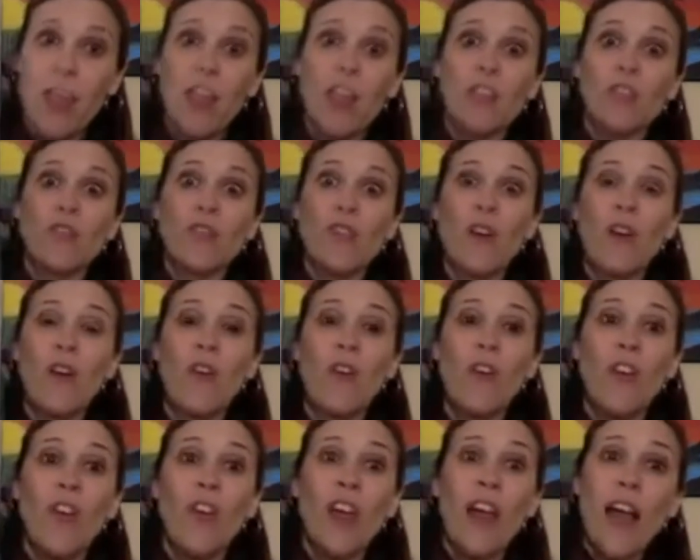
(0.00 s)
So
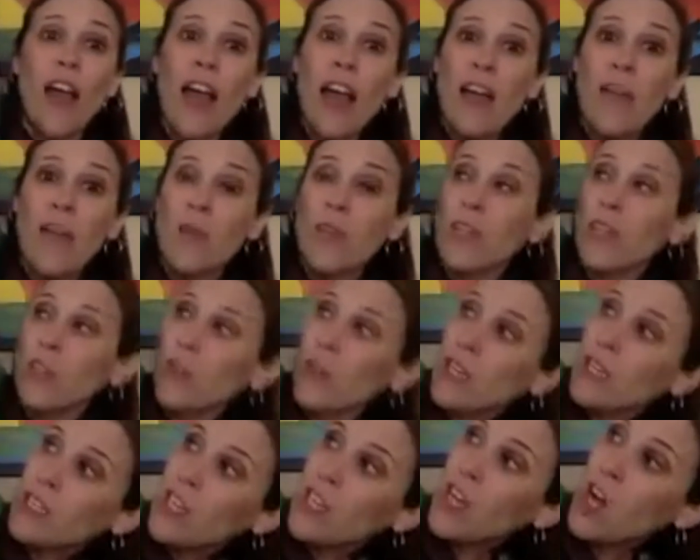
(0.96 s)
when Luke gets
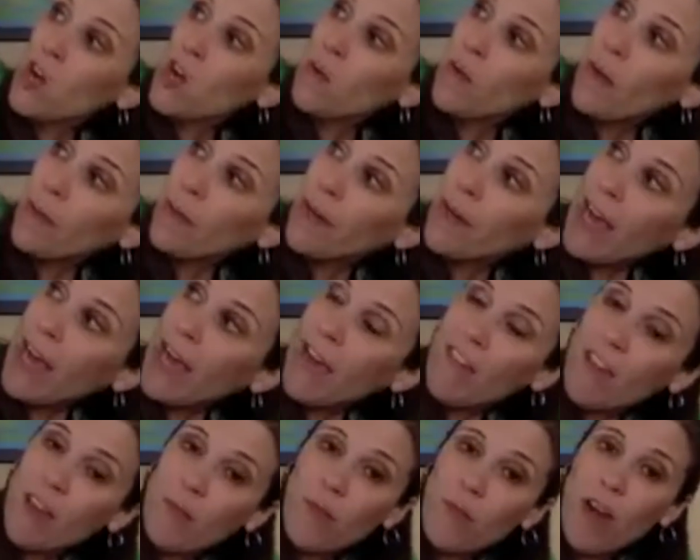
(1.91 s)
home, I'm going to have him
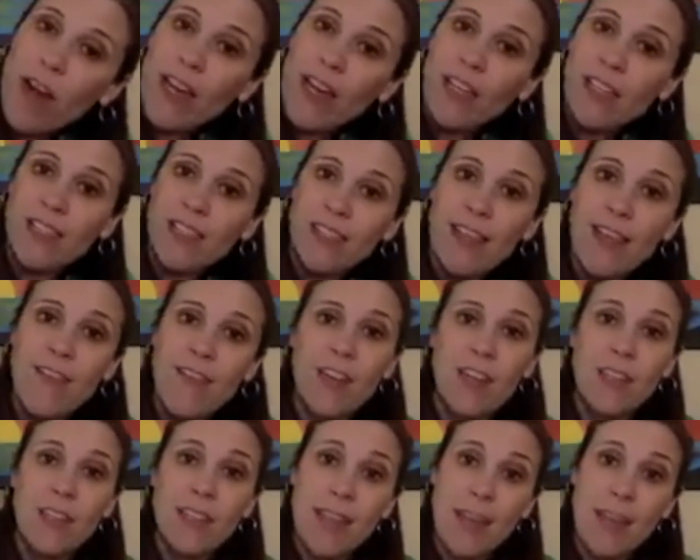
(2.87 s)
write his 7
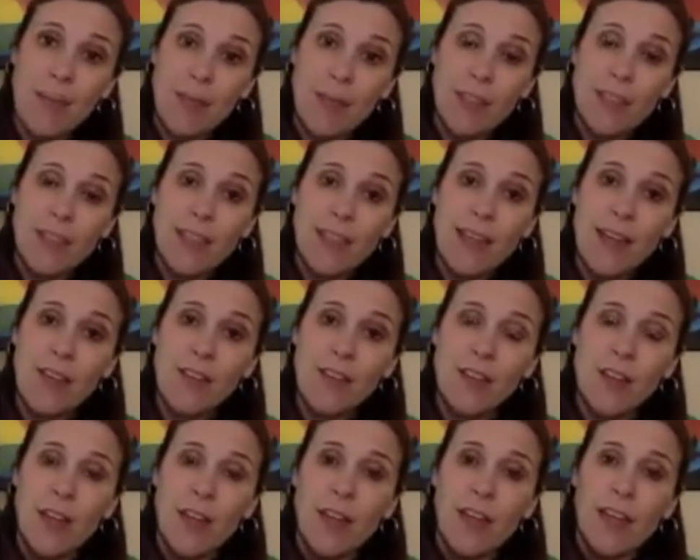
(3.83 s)
assignments down.
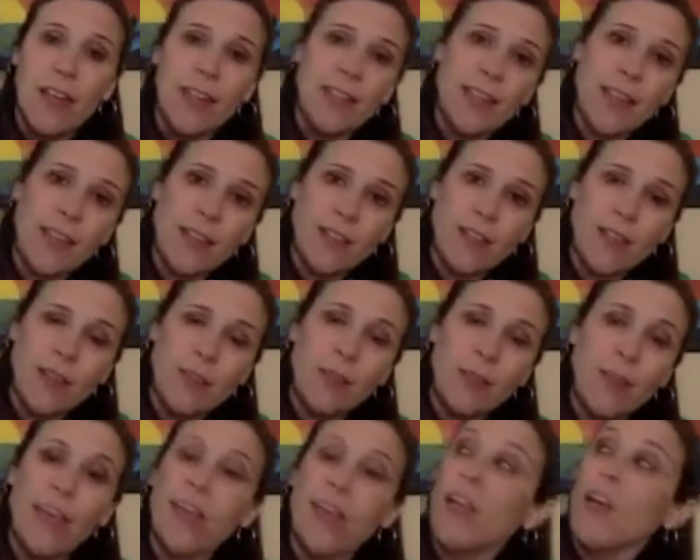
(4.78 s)
He's outside playing,
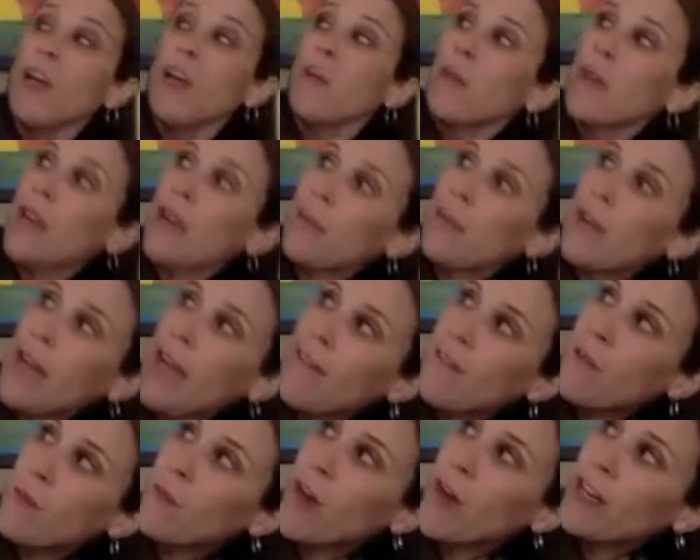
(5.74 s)
but I'm going to have him
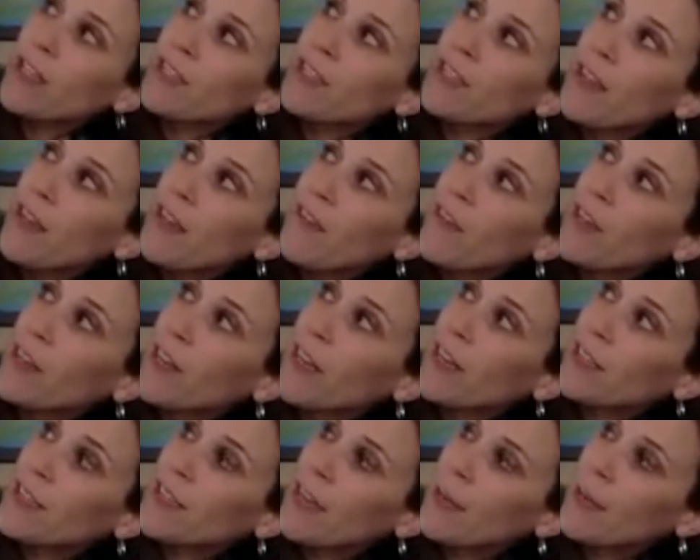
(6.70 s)
write his 7
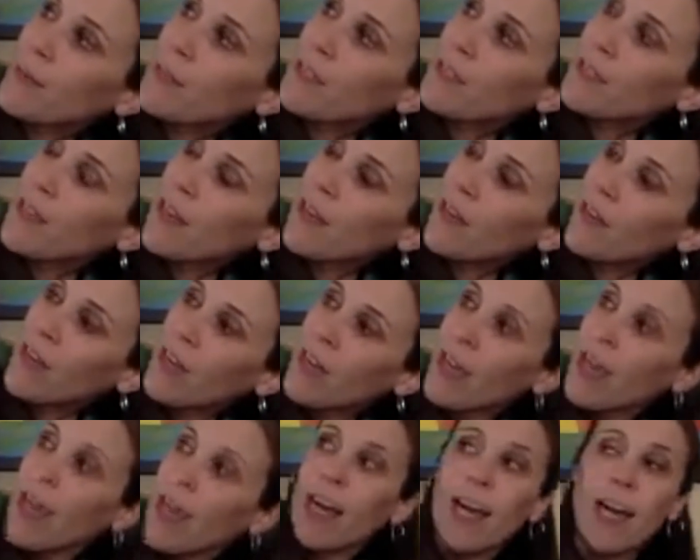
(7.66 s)
assignments down.
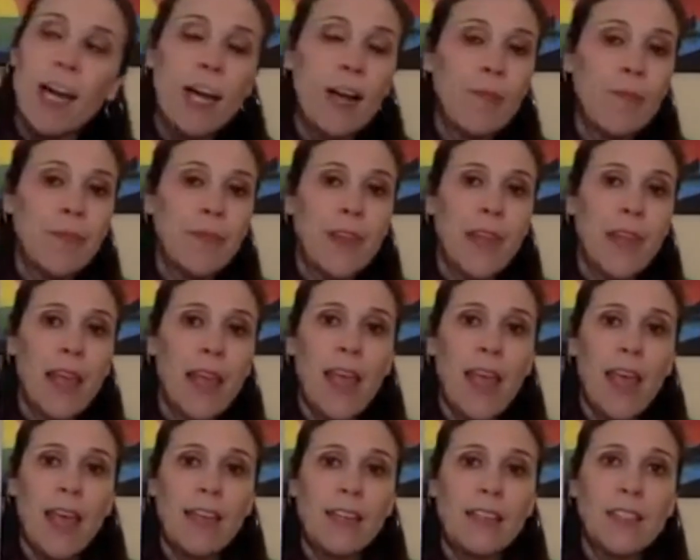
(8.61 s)

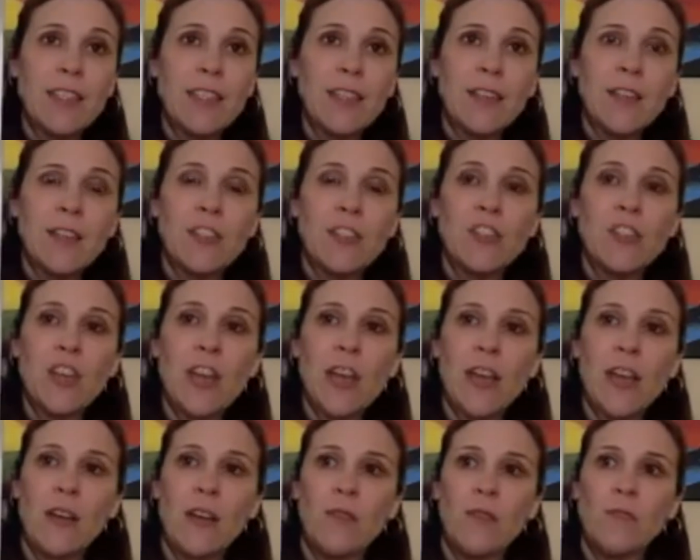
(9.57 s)
And Shadow,
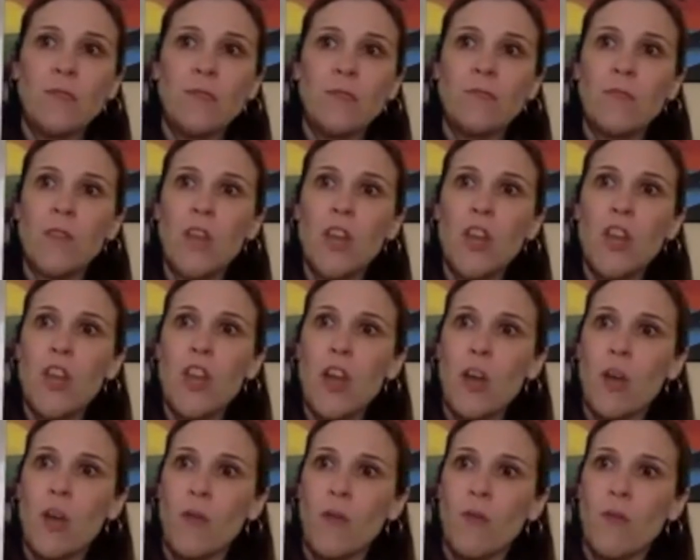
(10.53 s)
no,
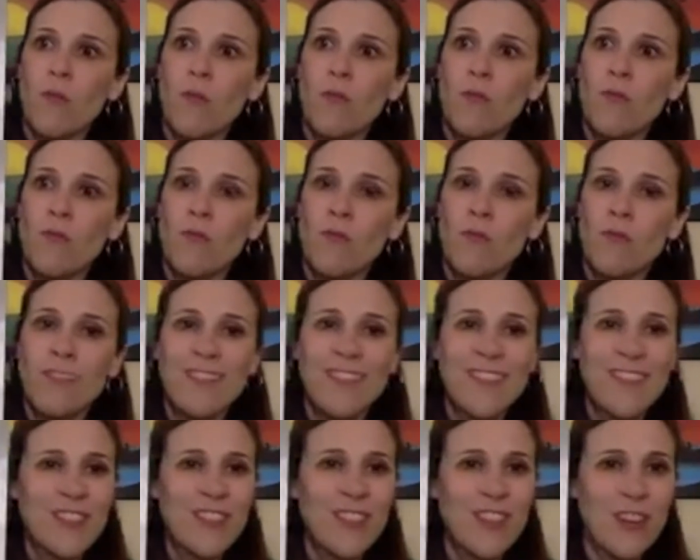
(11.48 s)

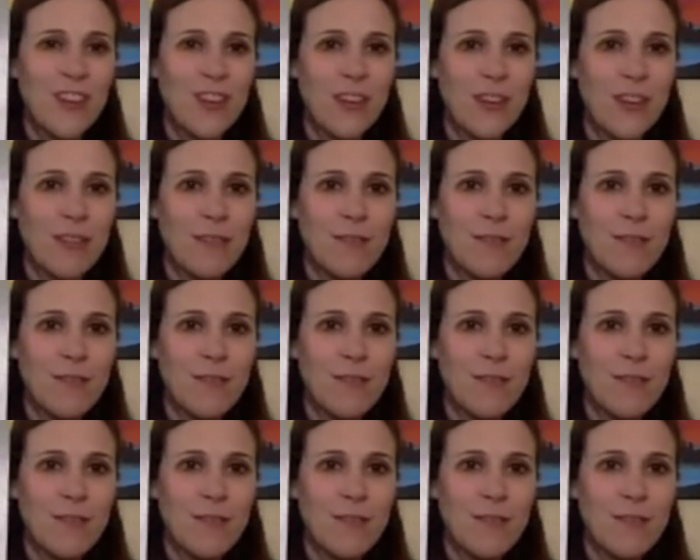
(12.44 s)
sorry.